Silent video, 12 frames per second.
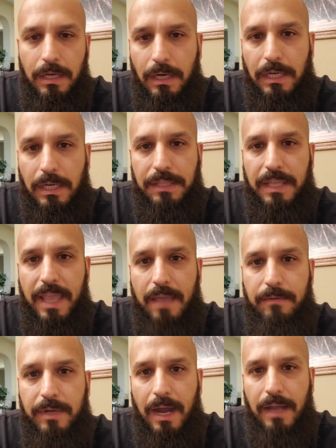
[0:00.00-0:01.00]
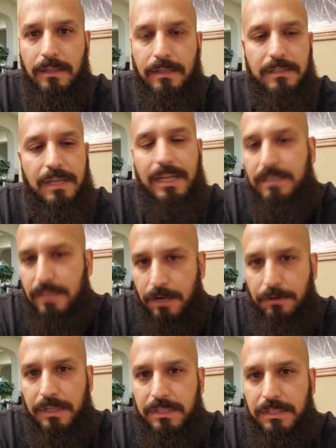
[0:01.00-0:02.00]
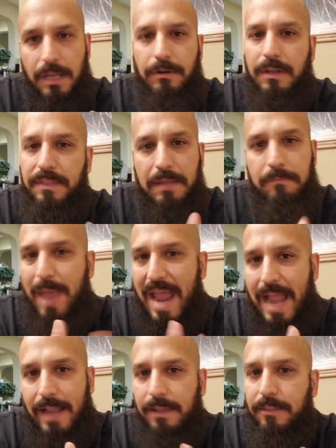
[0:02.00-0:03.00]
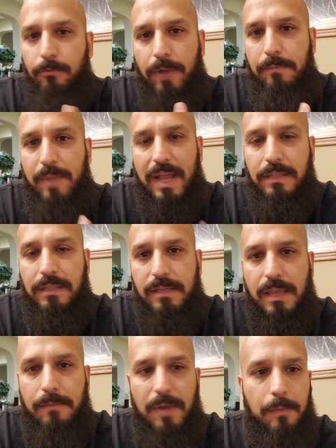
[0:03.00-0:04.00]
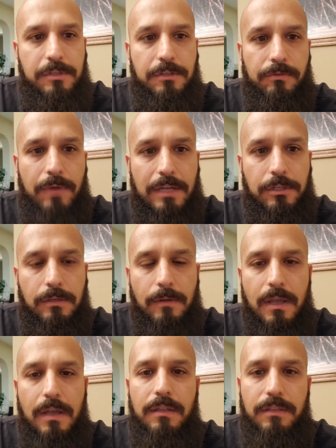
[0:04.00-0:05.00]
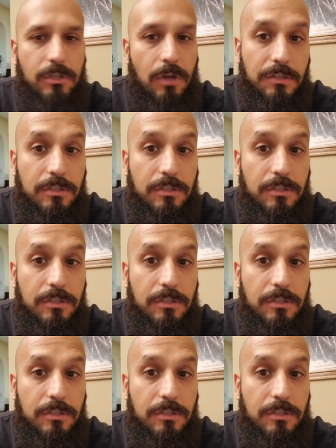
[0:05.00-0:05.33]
in the Cayman Islands, et cetera, and then back, and then right back in the same opposite direction. This causes